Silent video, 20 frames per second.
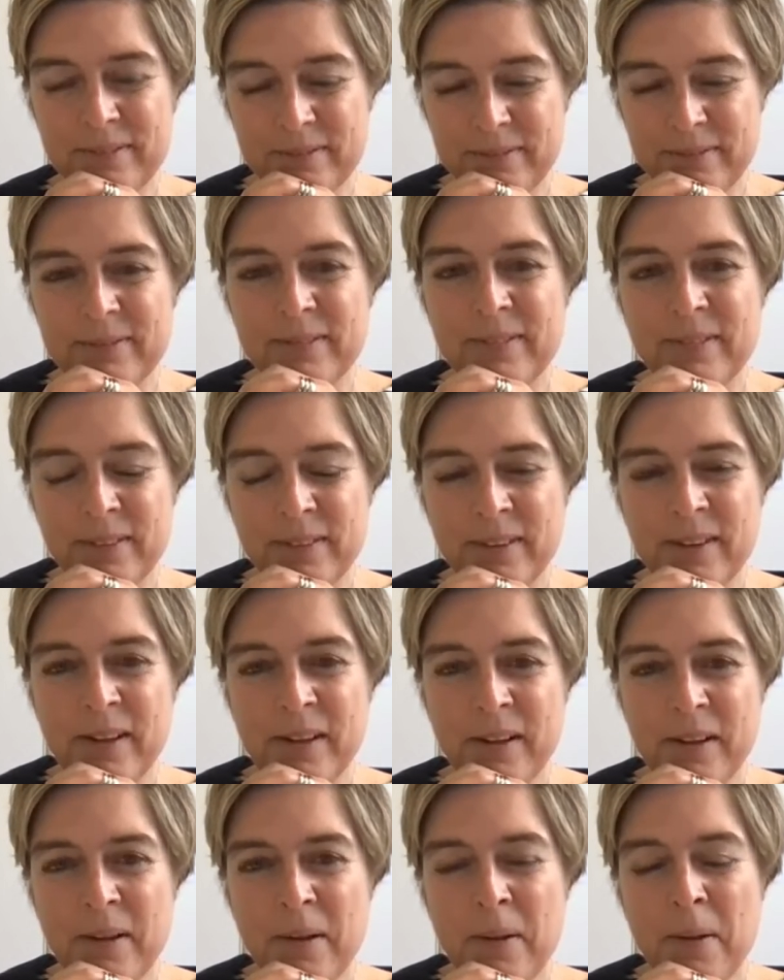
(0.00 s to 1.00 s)

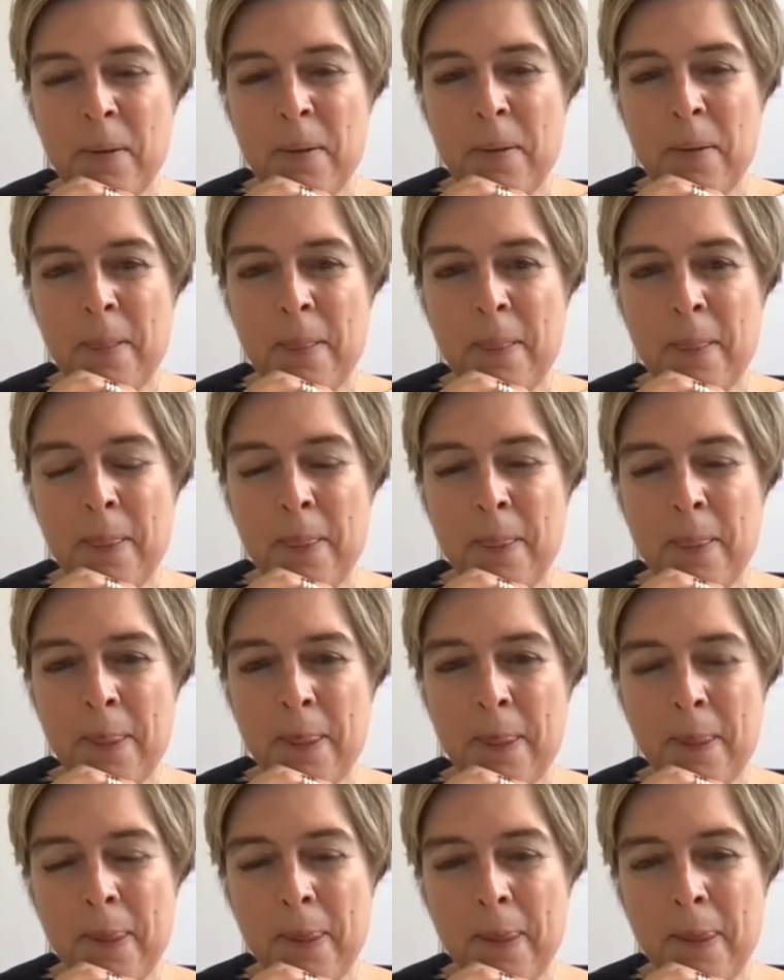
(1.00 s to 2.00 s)

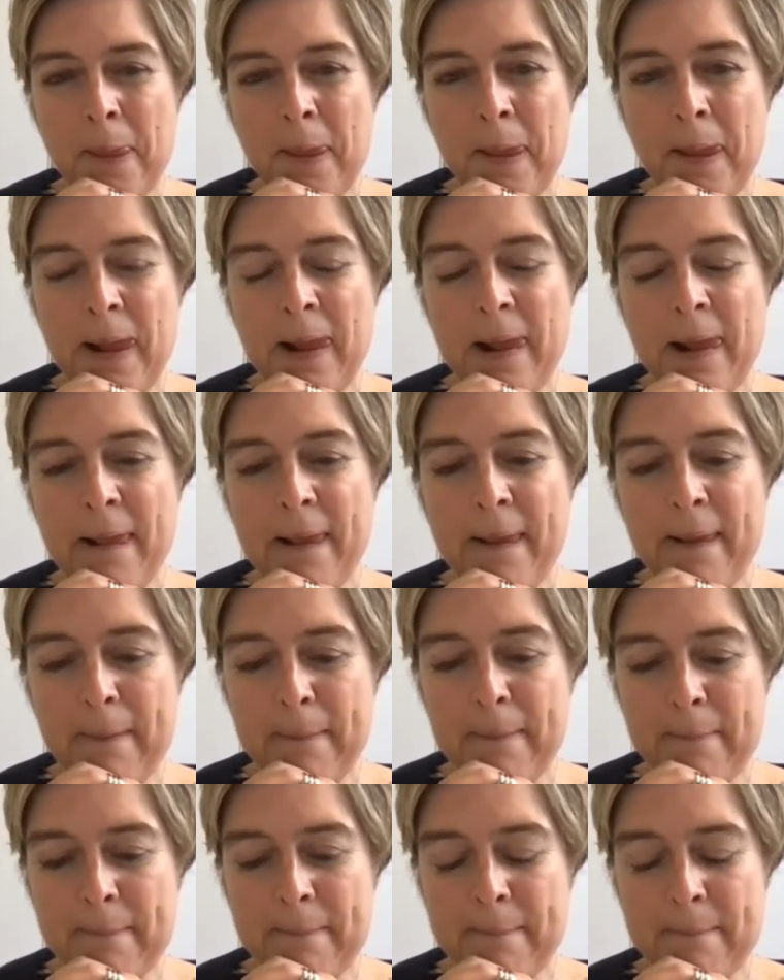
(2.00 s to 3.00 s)

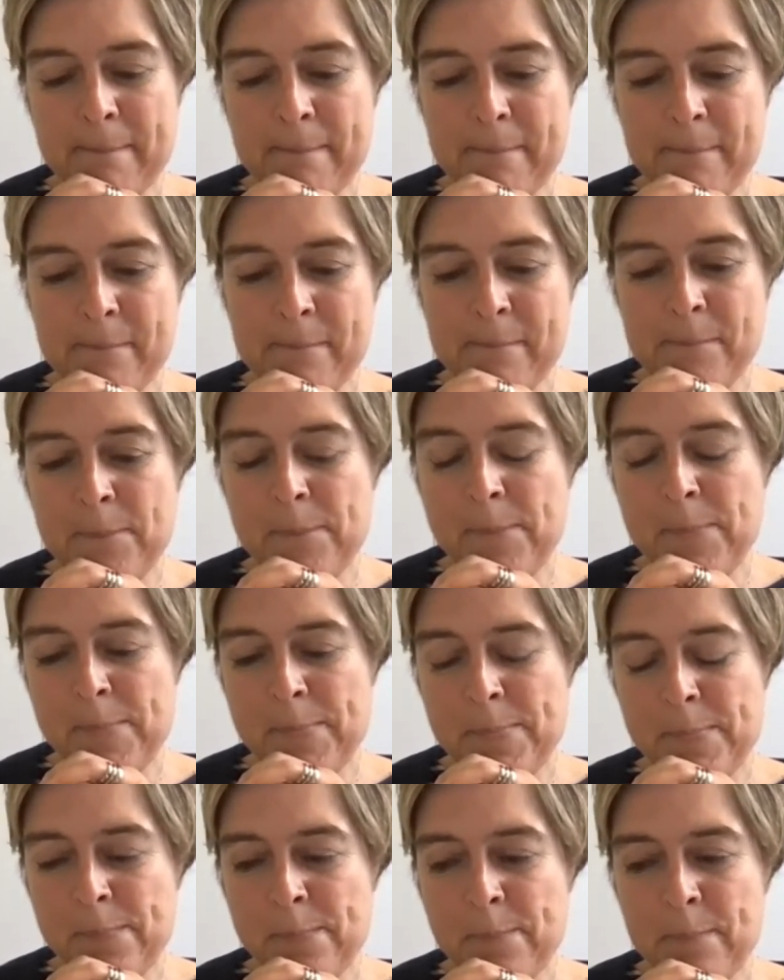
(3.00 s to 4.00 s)

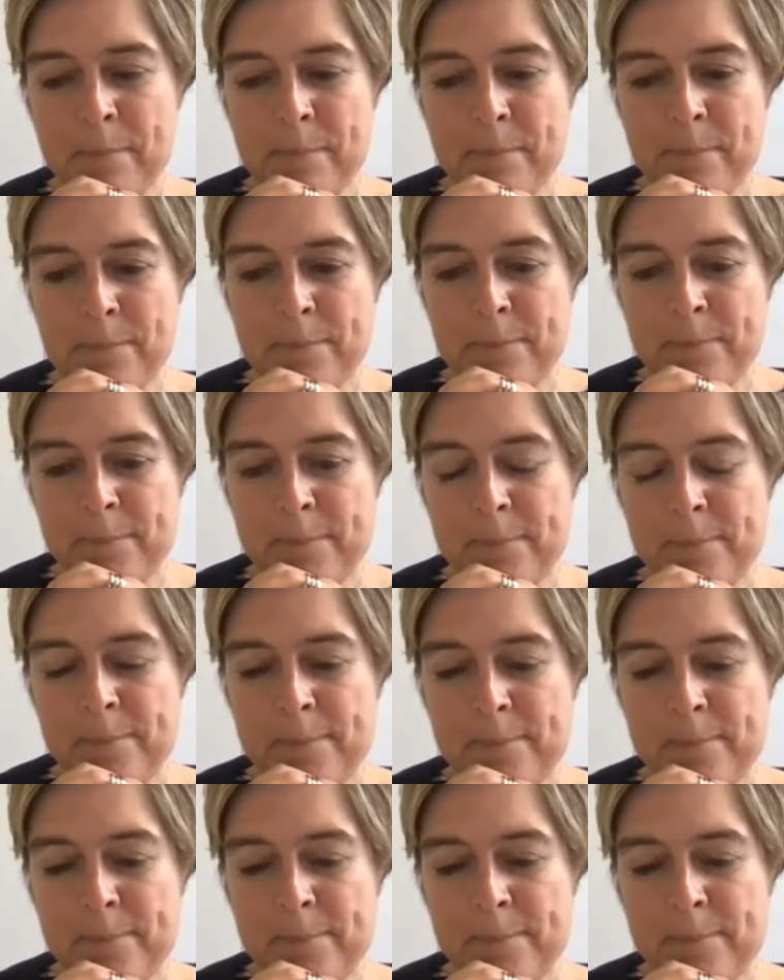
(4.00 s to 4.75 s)
(silent)